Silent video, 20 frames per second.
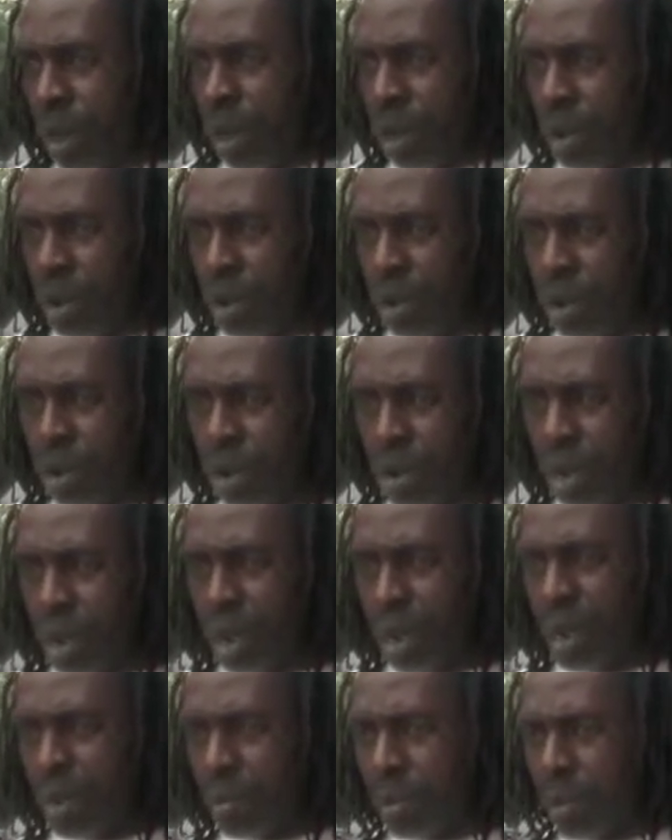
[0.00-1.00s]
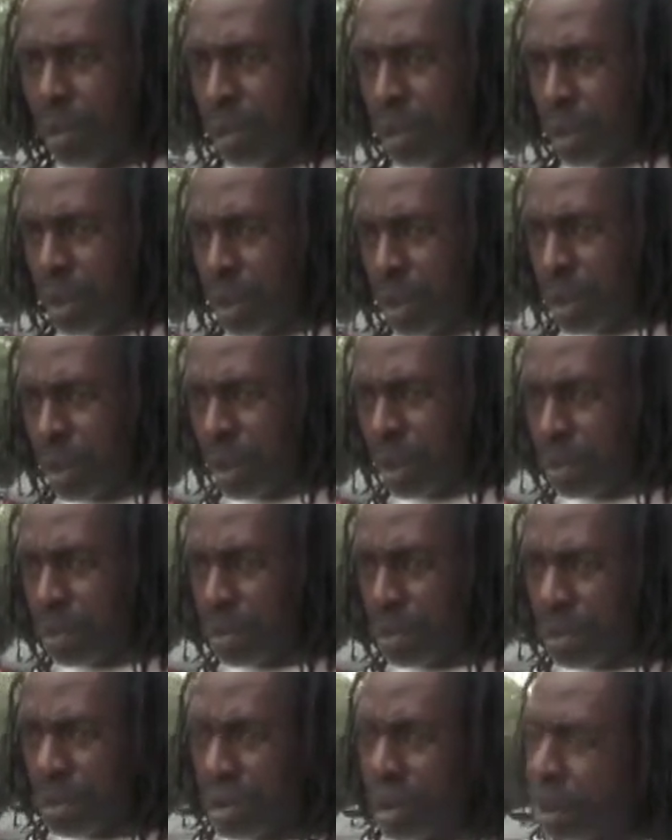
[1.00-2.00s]
your thinking ability
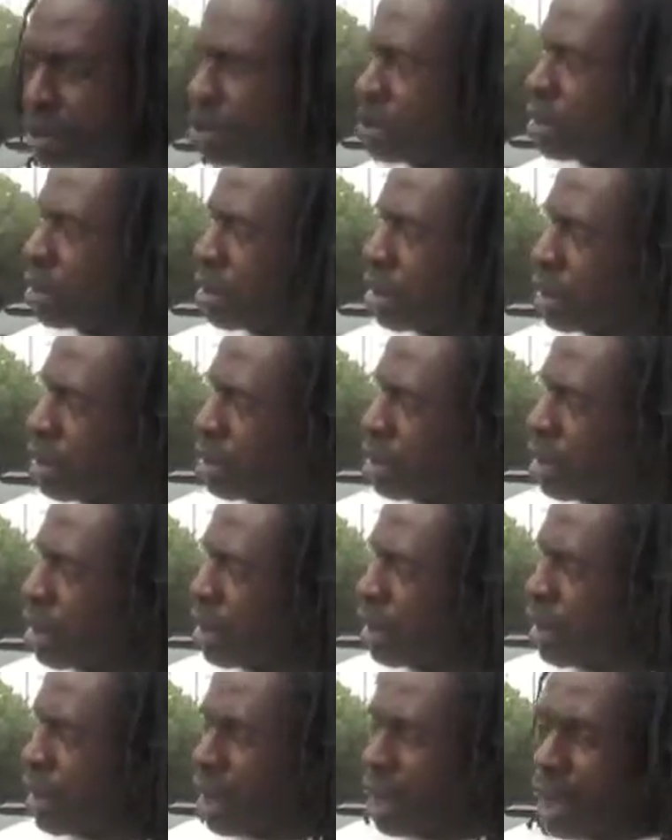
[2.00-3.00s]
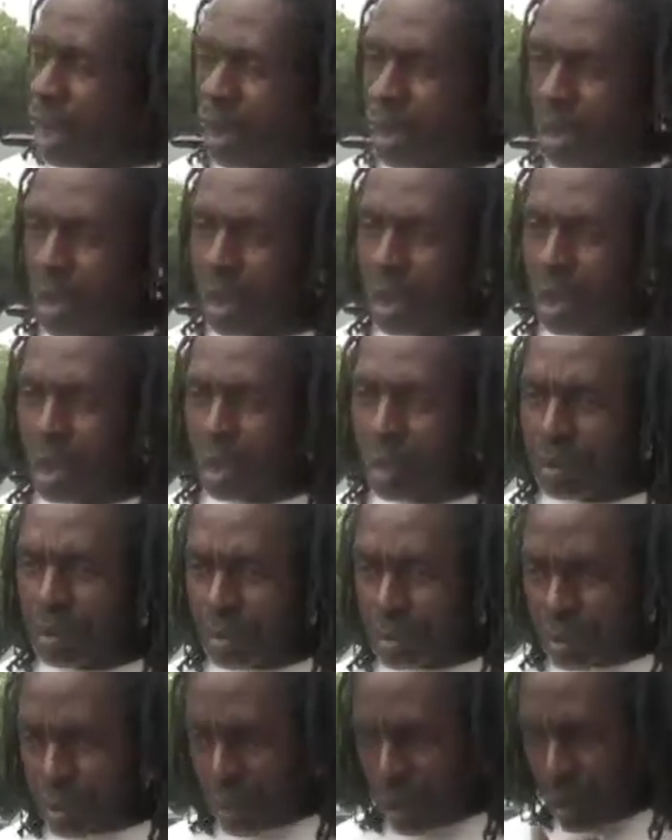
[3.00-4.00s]
with substances, and then
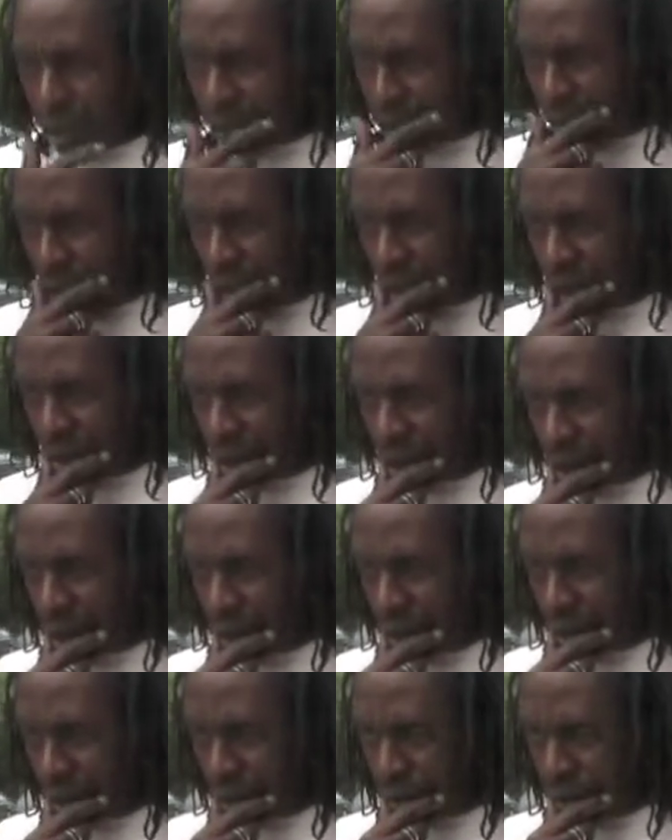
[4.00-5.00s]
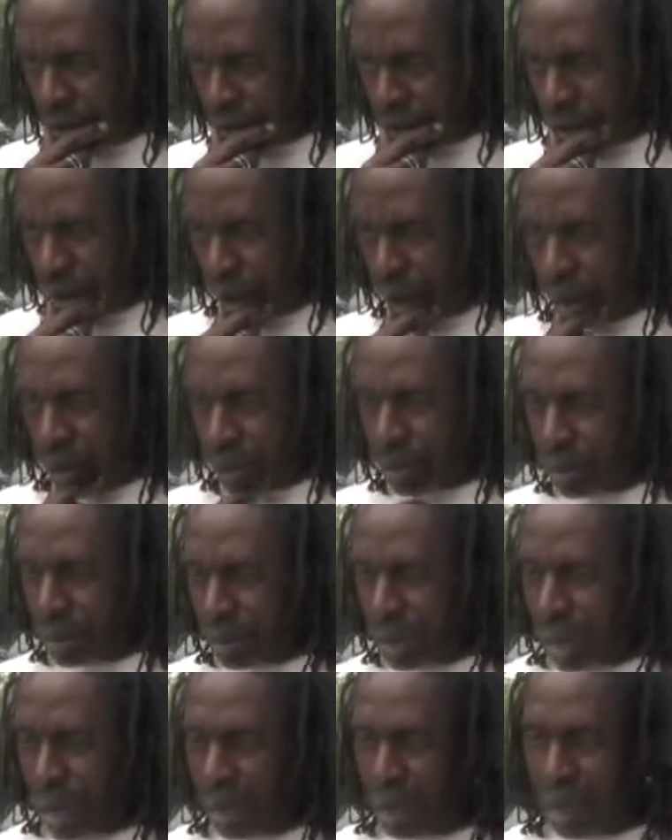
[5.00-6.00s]
you find yourself not only
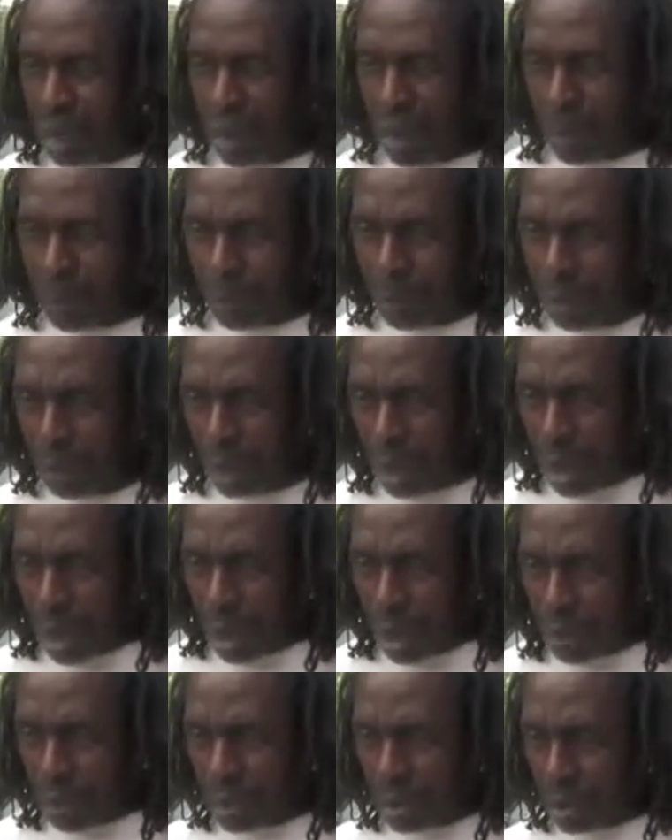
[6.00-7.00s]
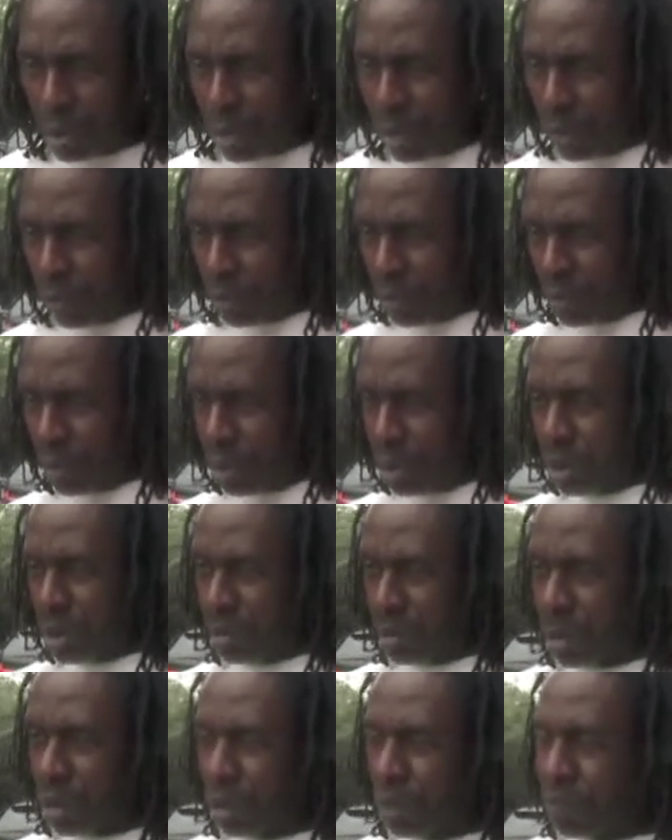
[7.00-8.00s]
just handicapping it, you put yourself in a
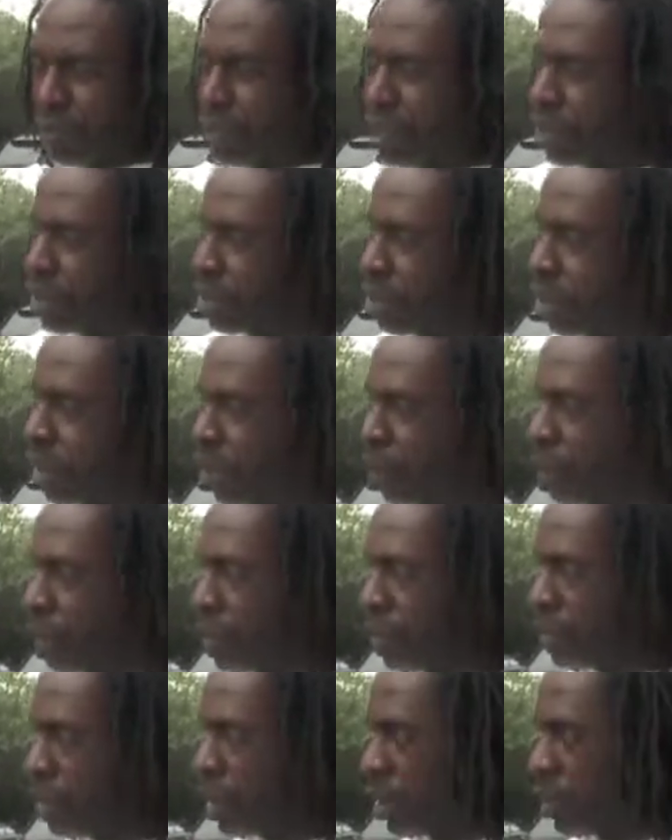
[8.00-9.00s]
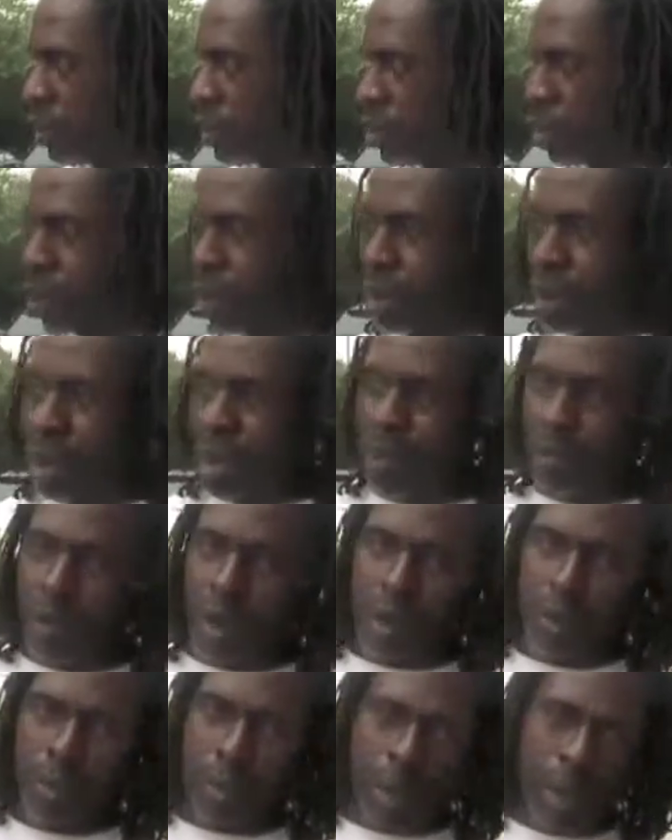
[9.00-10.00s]
situation of feeling sorry for yourself, so you want to cover
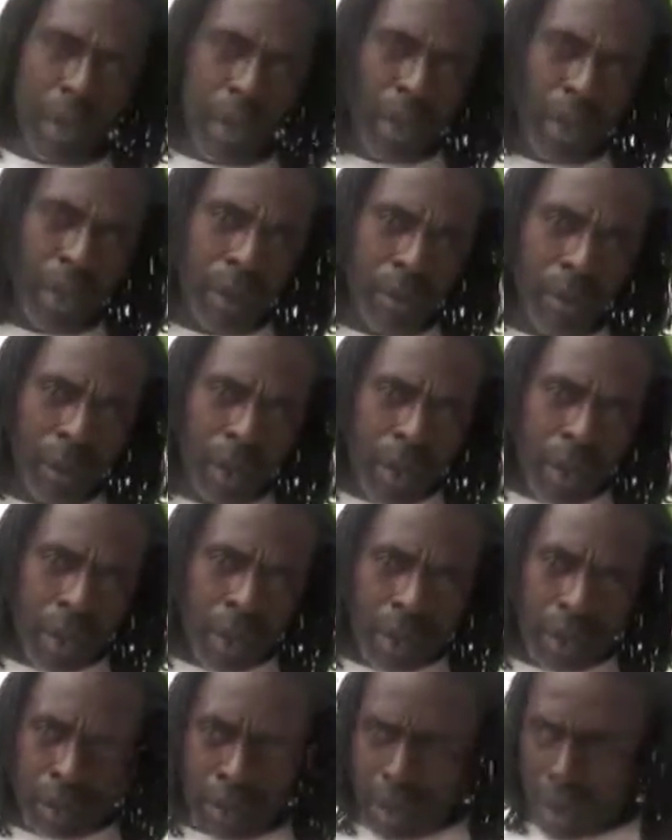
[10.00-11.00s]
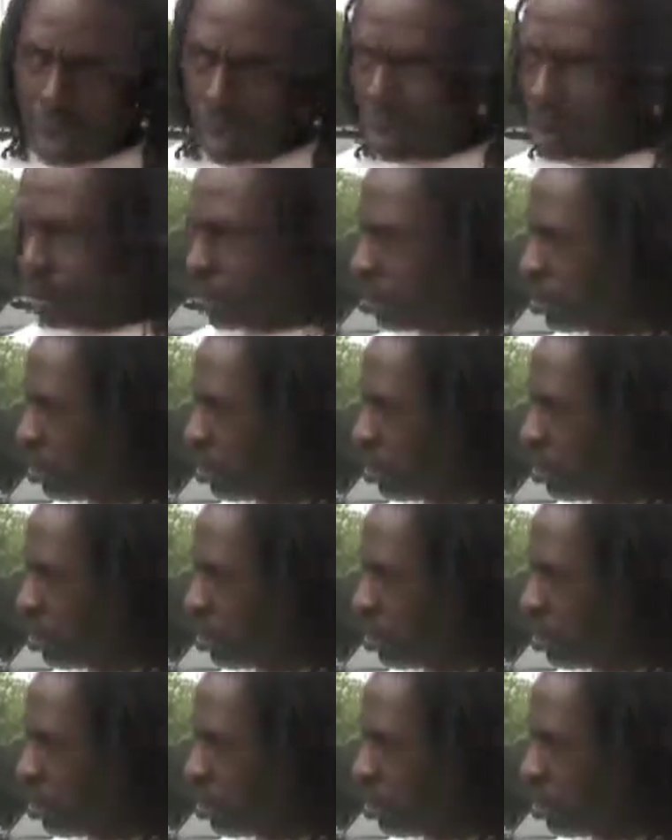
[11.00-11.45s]
that pain up. It's like,